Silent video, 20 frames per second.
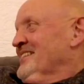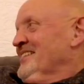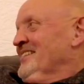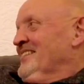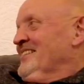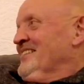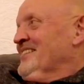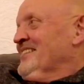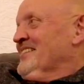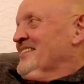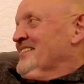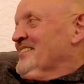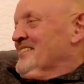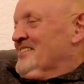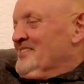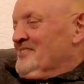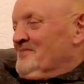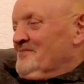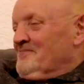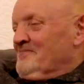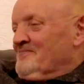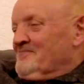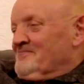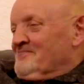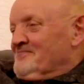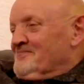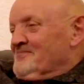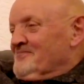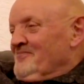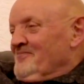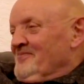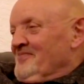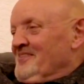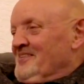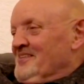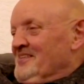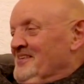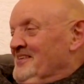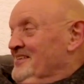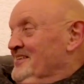
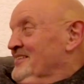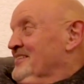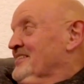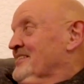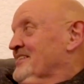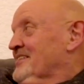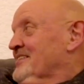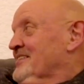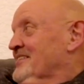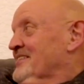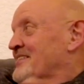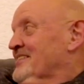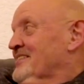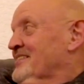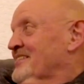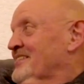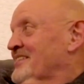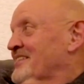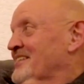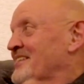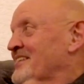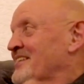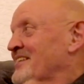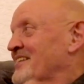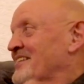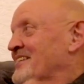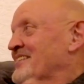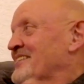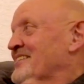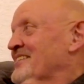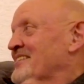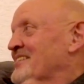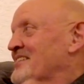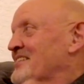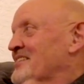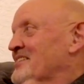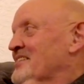This person isn't speaking.